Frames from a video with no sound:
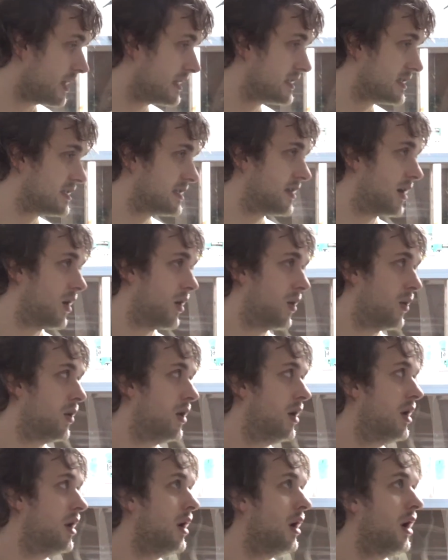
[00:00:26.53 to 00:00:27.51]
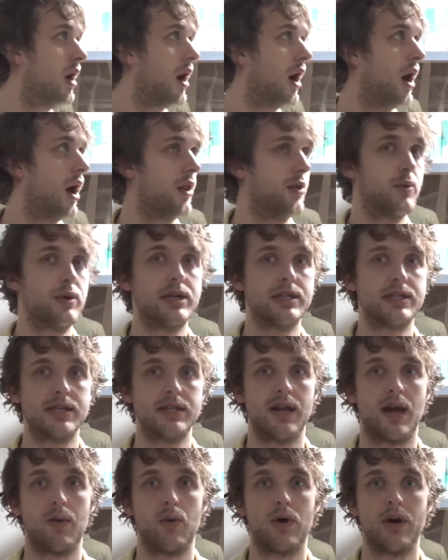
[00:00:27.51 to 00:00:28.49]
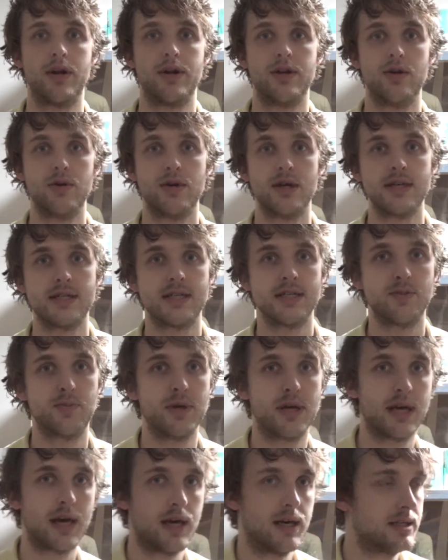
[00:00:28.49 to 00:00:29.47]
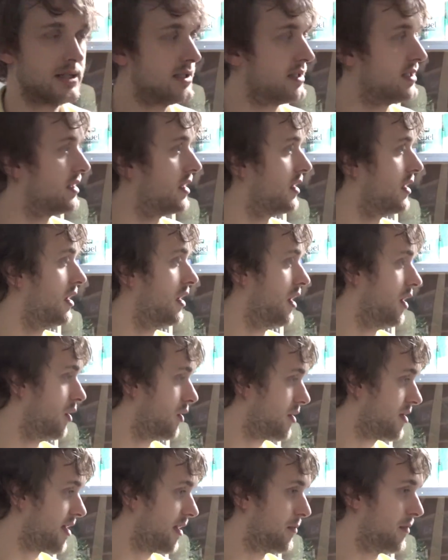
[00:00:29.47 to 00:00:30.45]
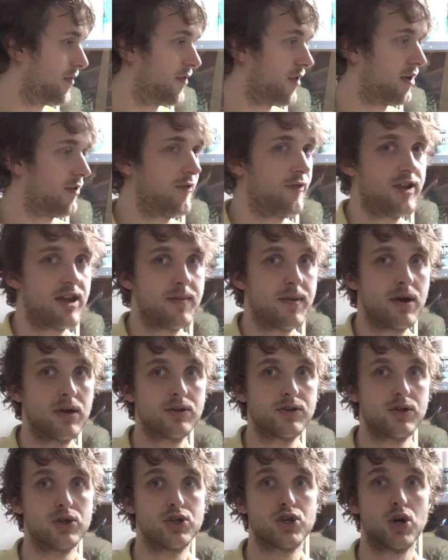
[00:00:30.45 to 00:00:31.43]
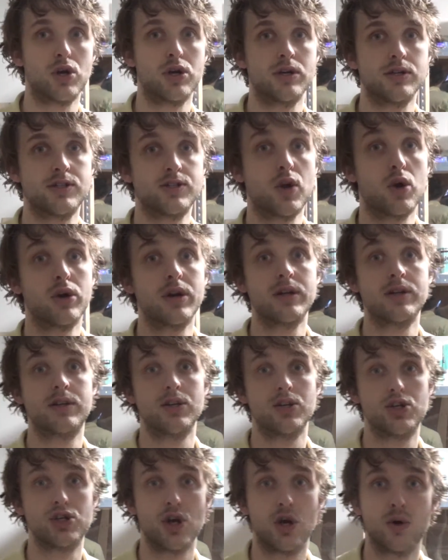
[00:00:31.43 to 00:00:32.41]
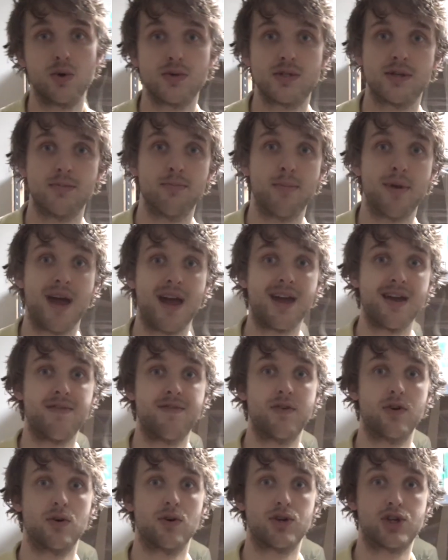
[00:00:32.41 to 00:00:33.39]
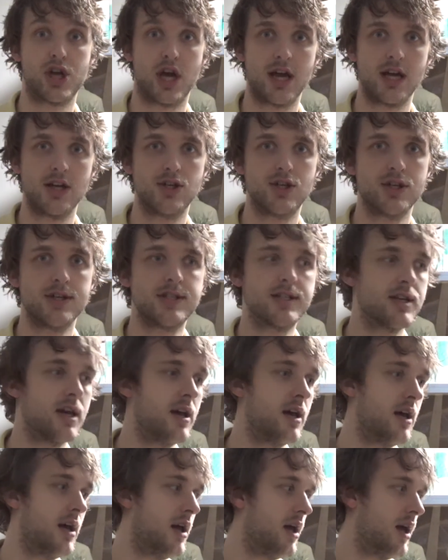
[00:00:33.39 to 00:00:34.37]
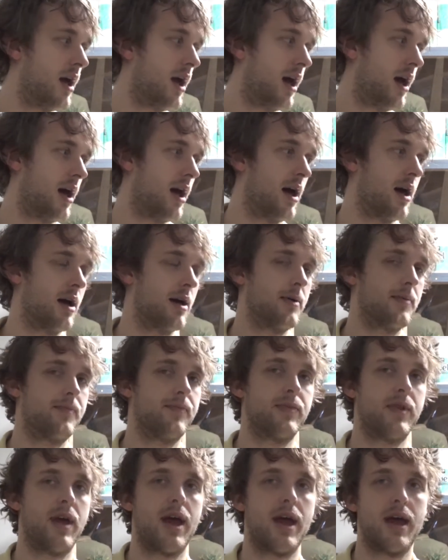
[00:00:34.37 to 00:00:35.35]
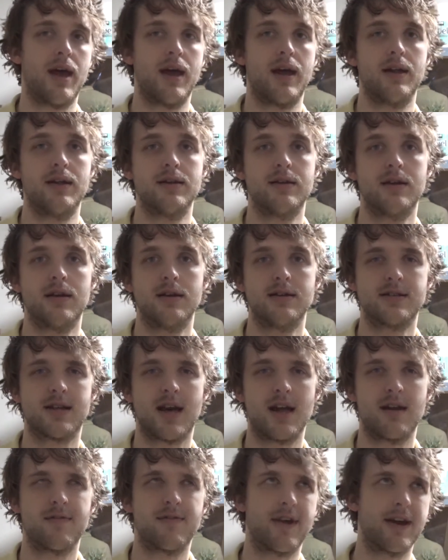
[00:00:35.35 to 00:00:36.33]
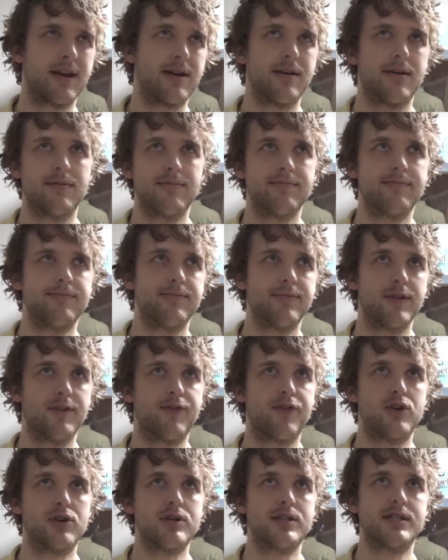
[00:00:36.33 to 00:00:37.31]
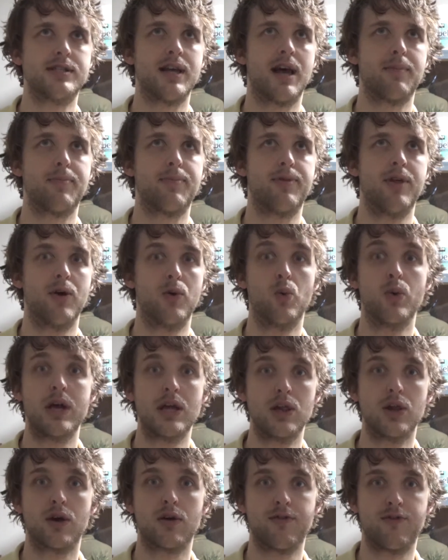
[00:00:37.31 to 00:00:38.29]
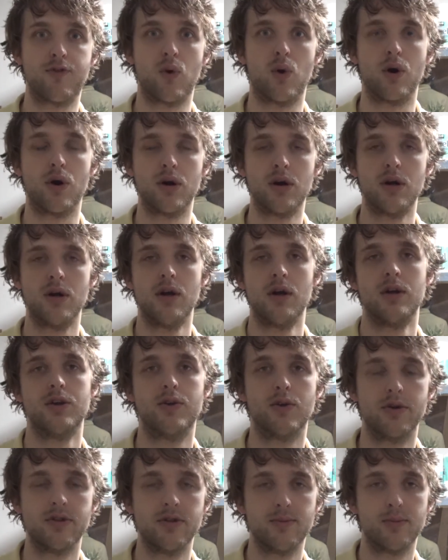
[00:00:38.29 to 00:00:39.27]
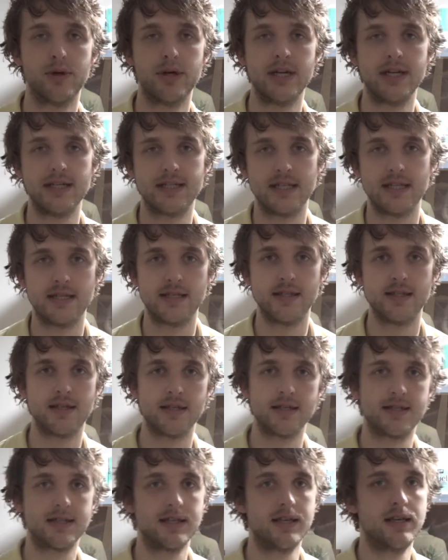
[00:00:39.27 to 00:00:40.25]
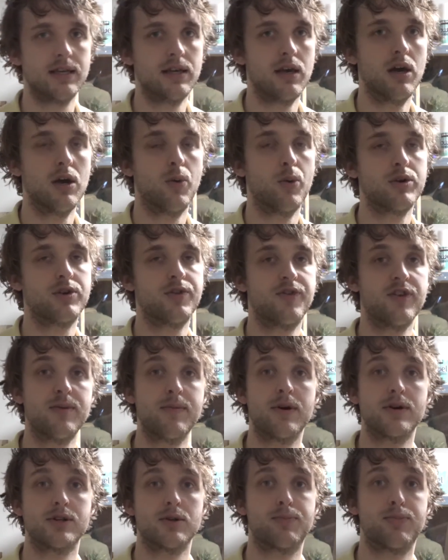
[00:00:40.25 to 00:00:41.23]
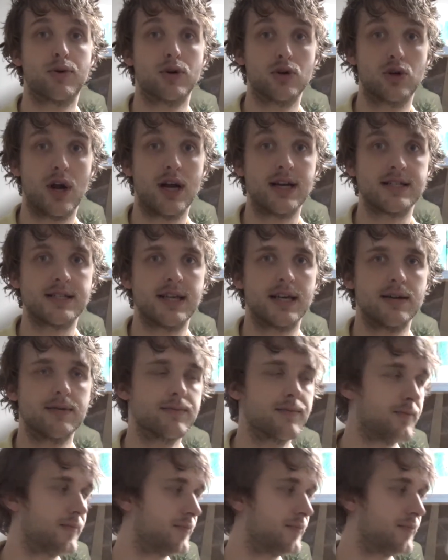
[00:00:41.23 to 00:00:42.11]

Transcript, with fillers: So uh, the reason I want to do this is because some of our females are starting to show some behavioral changes, uh, and it's kind of like the first step that we look for during the breeding season to see which females are progressing.